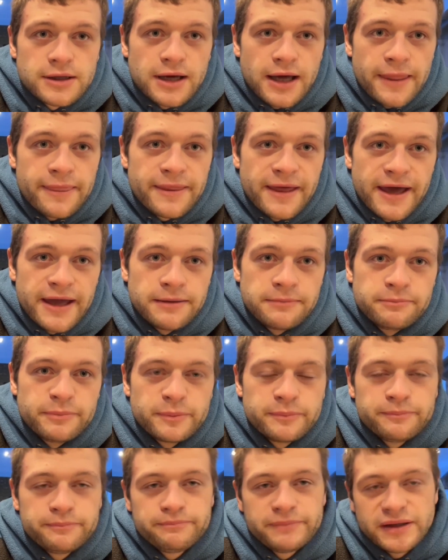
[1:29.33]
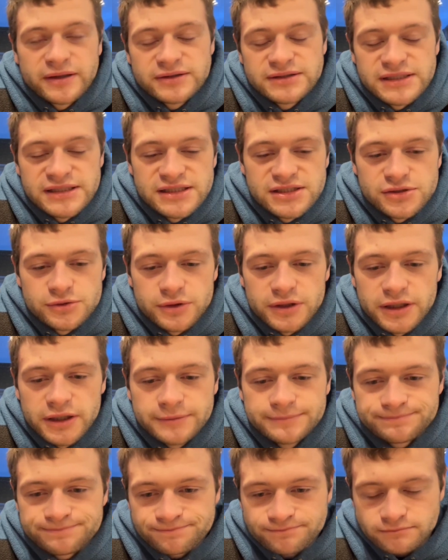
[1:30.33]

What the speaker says: and then built into a